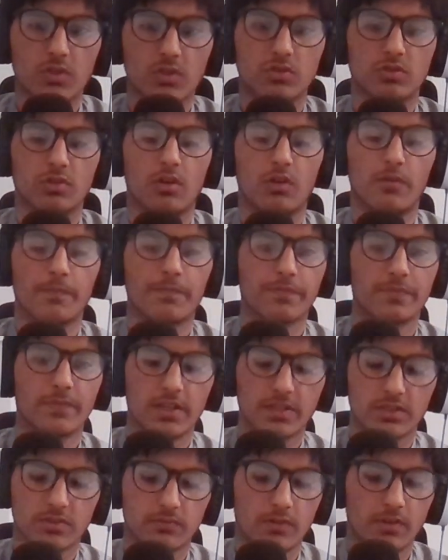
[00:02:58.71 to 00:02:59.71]
so
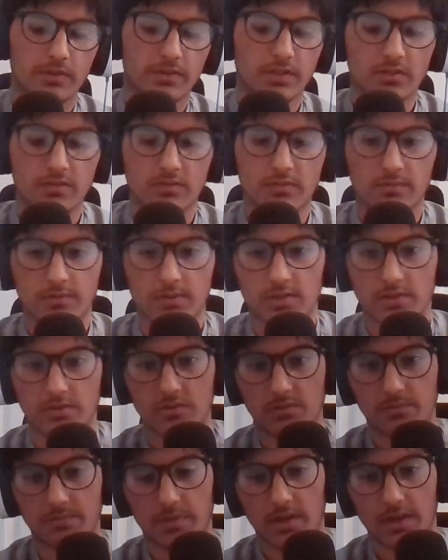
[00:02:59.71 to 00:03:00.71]
let's run this. We can
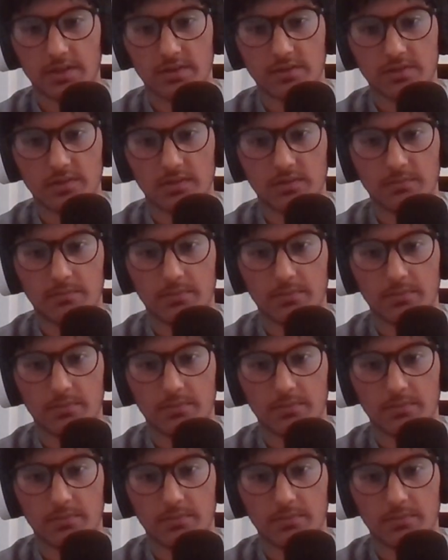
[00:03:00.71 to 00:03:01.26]
do python